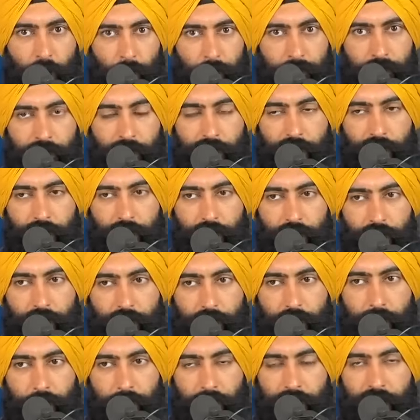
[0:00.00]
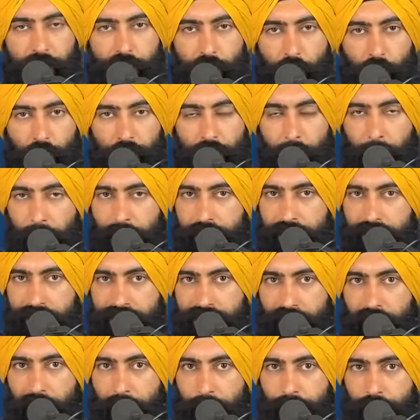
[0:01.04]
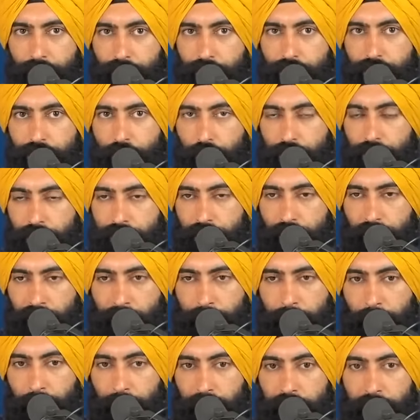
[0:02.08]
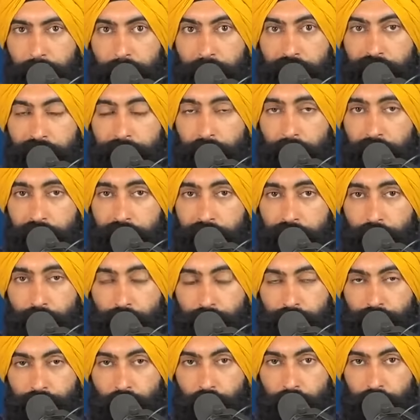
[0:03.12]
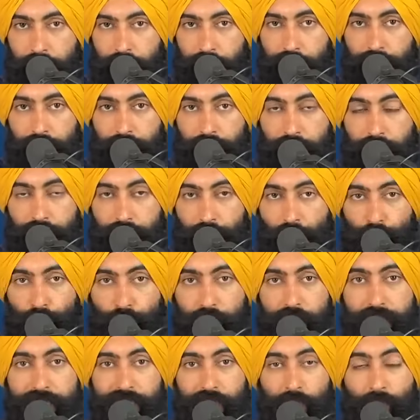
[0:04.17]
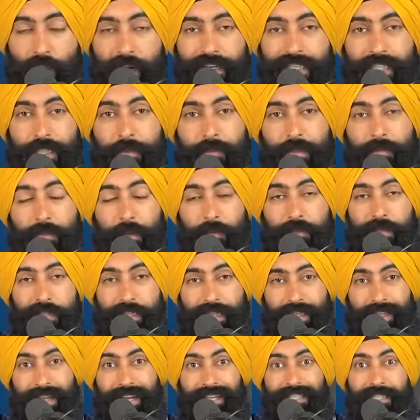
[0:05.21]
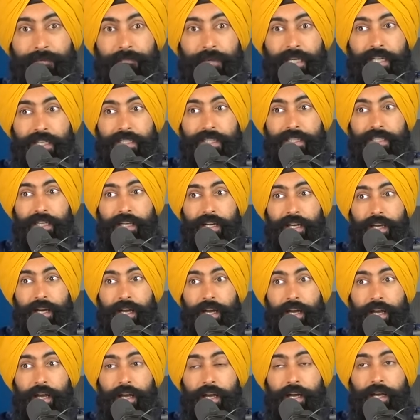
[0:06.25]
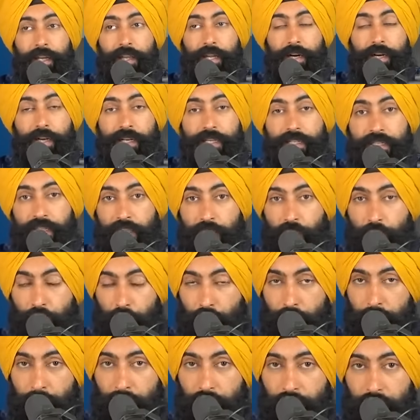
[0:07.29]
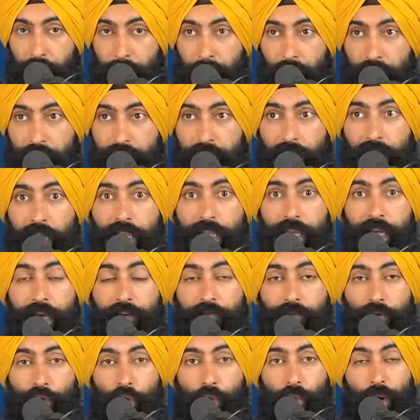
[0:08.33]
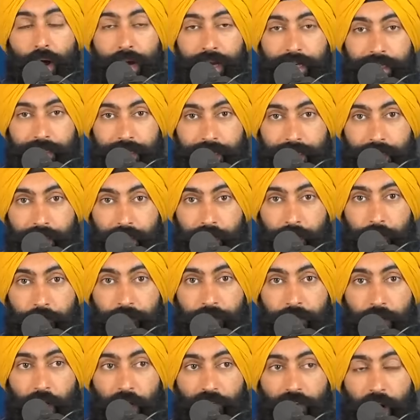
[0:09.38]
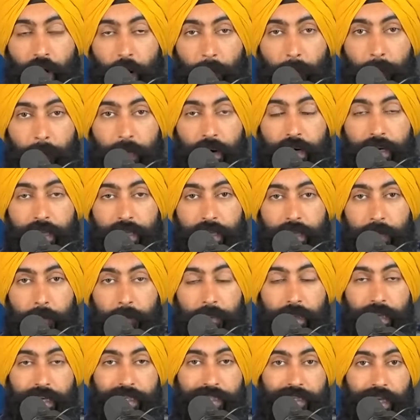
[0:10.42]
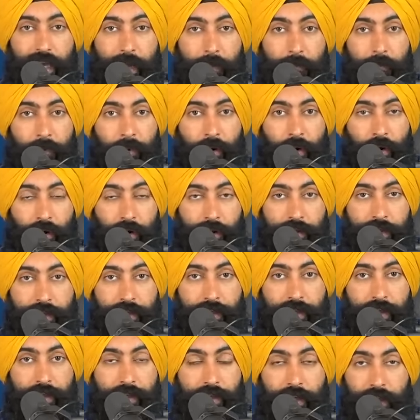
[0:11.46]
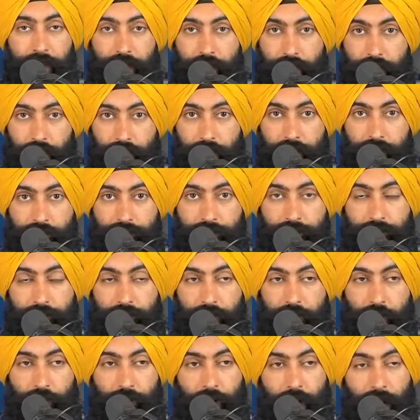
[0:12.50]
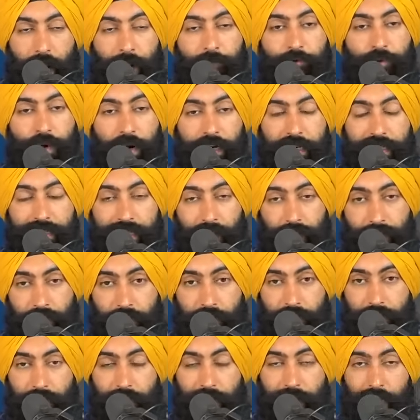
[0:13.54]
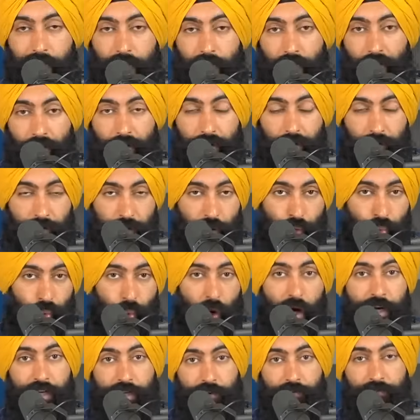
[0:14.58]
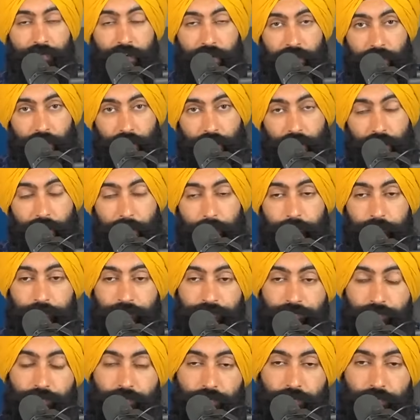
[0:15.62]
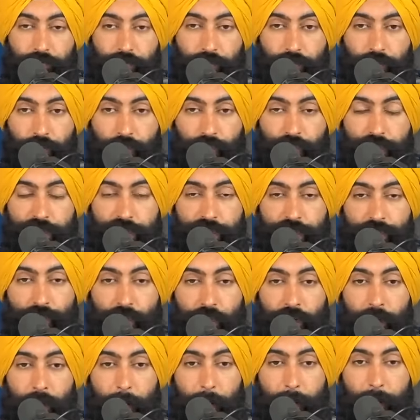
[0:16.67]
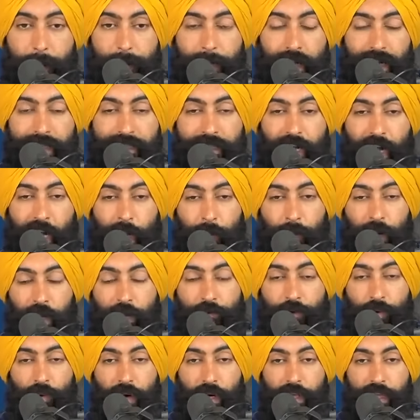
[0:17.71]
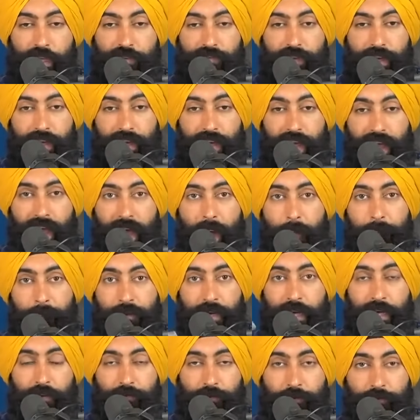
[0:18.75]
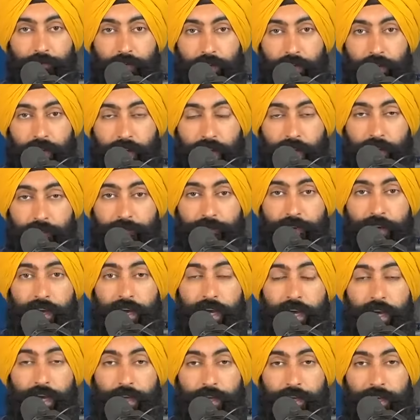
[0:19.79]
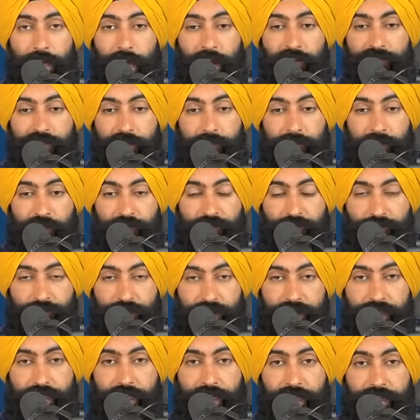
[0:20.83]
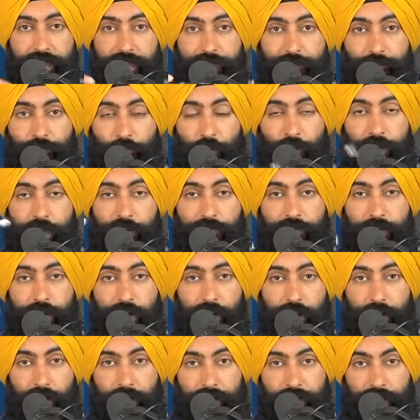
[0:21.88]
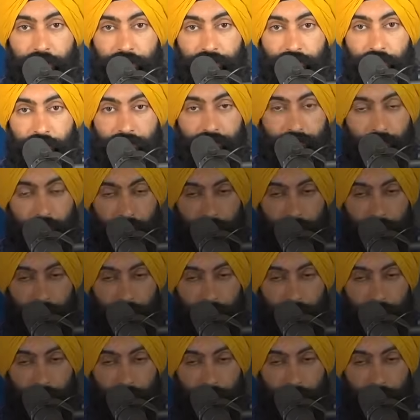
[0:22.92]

up being told that money is taboo, don't talk about money because money is the root of all evil. And the reason why so many people say that is because they're insecure about their money and they have no idea of how money plays a part in their life. Now, I've created something that I call the quadrifit theory, which is where I talk about if you want to live a happy and fulfilled life, you have to be fit in these four different areas of life.